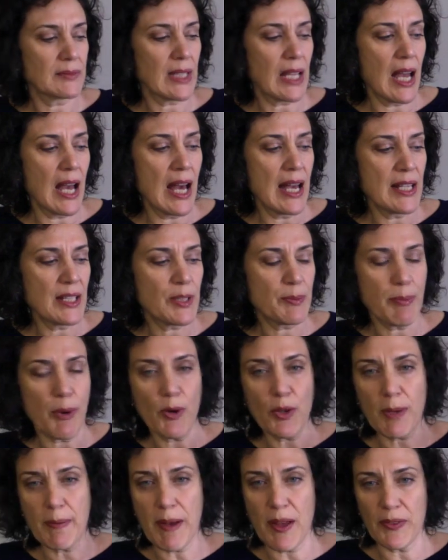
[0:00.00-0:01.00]
I
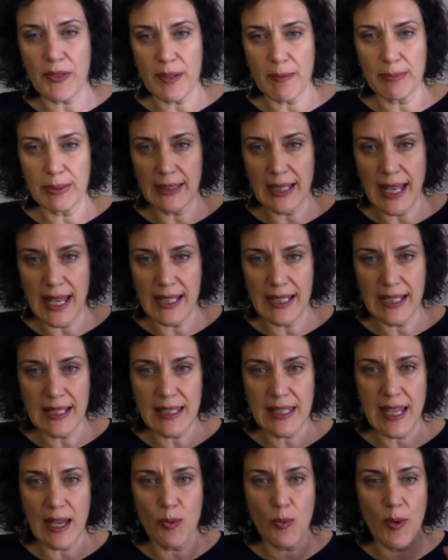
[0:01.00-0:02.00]
spoke about the
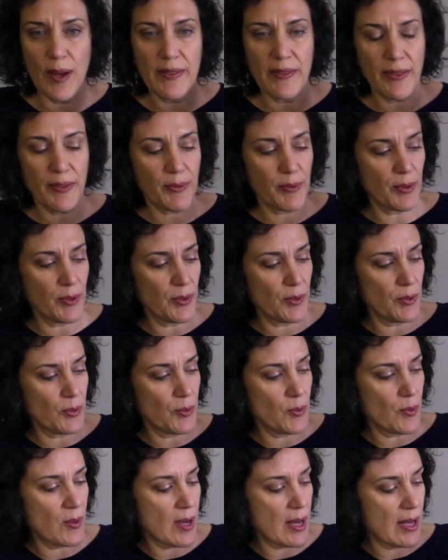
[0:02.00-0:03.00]
planets. I went
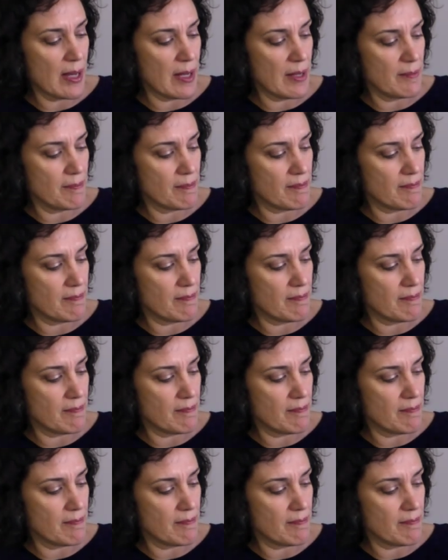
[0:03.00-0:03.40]
through the